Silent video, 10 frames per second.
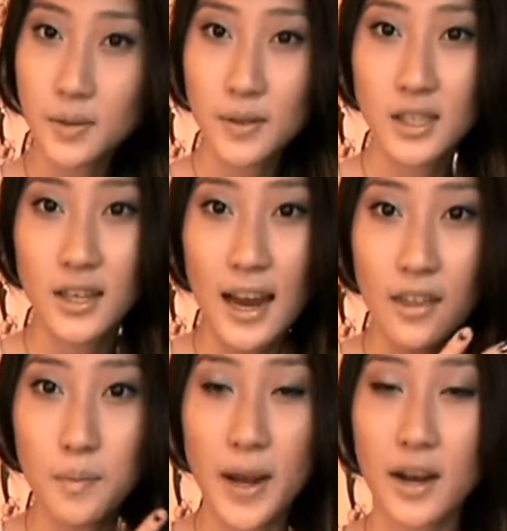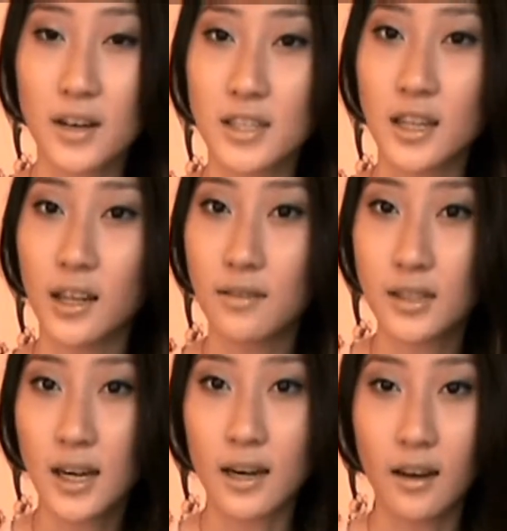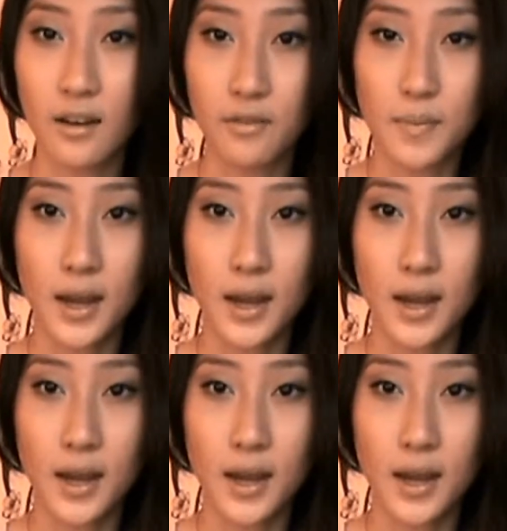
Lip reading: going to gather my hair to the left side of my